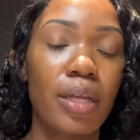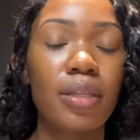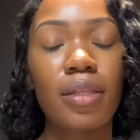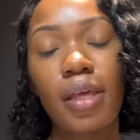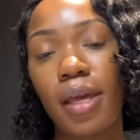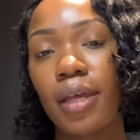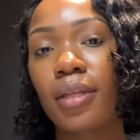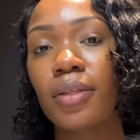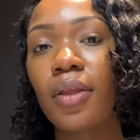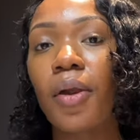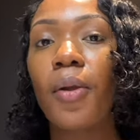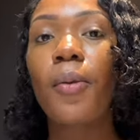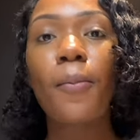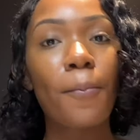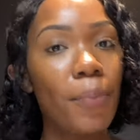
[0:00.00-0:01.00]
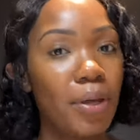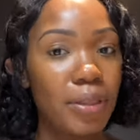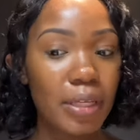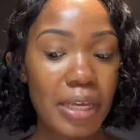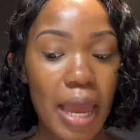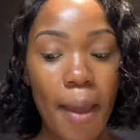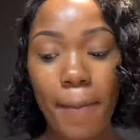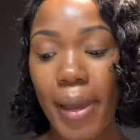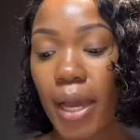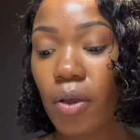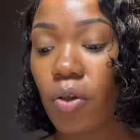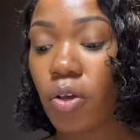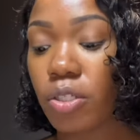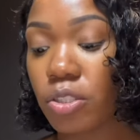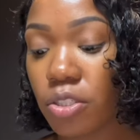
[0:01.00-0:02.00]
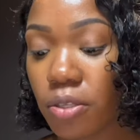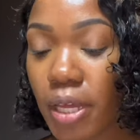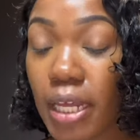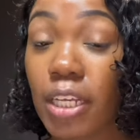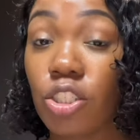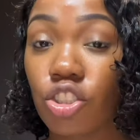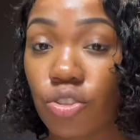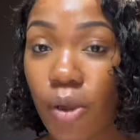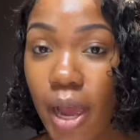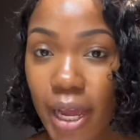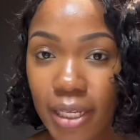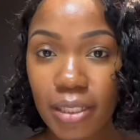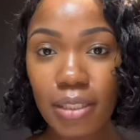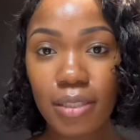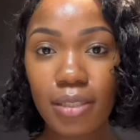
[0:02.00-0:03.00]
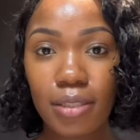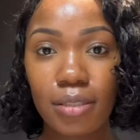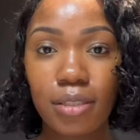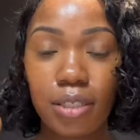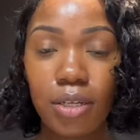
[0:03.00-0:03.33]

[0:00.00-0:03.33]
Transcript: and then put the cap back on so that it dries,